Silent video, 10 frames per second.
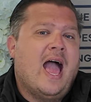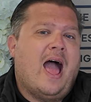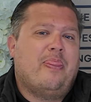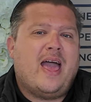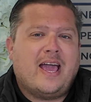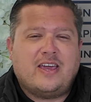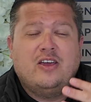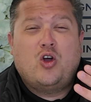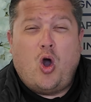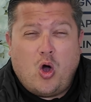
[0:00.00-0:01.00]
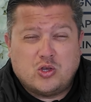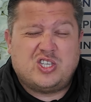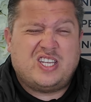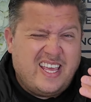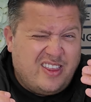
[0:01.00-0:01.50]
And that can
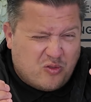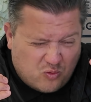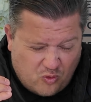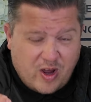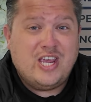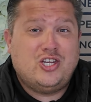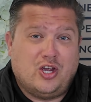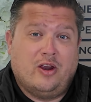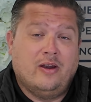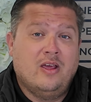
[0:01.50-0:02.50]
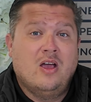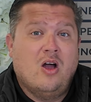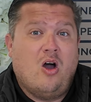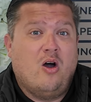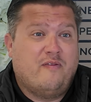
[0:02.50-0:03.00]
cost in the region
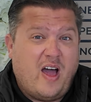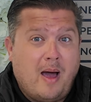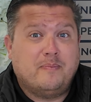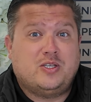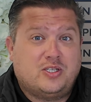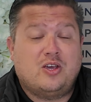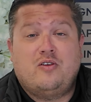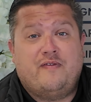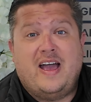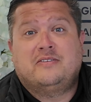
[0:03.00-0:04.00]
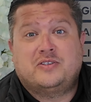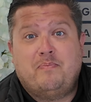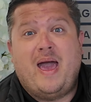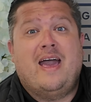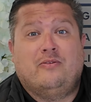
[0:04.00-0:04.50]
of up to
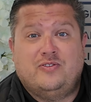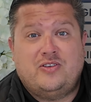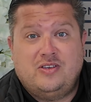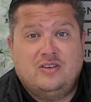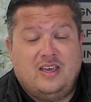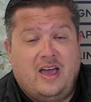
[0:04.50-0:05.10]
£2,000.